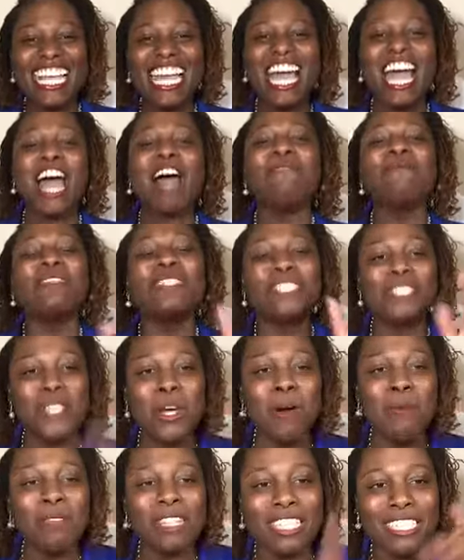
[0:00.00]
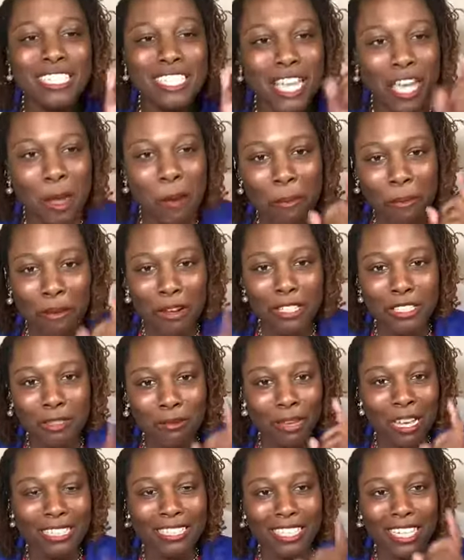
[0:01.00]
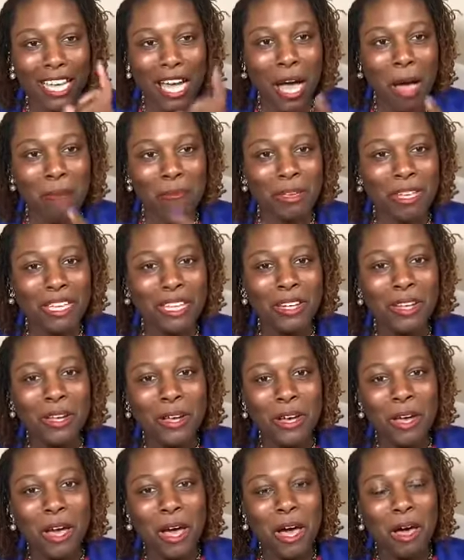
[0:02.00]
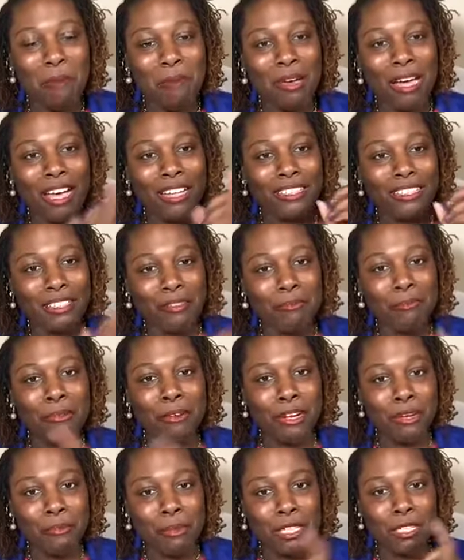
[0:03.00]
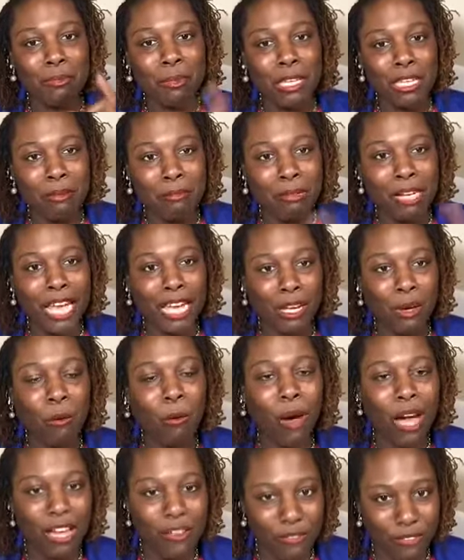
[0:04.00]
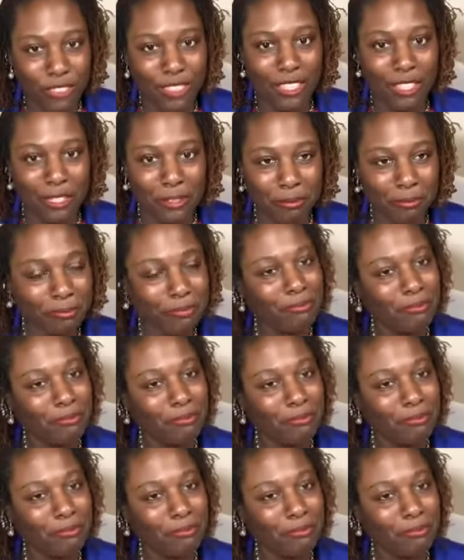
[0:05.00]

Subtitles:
I'm assuming he's saying preach about the comment about them pretty much being black and white for them.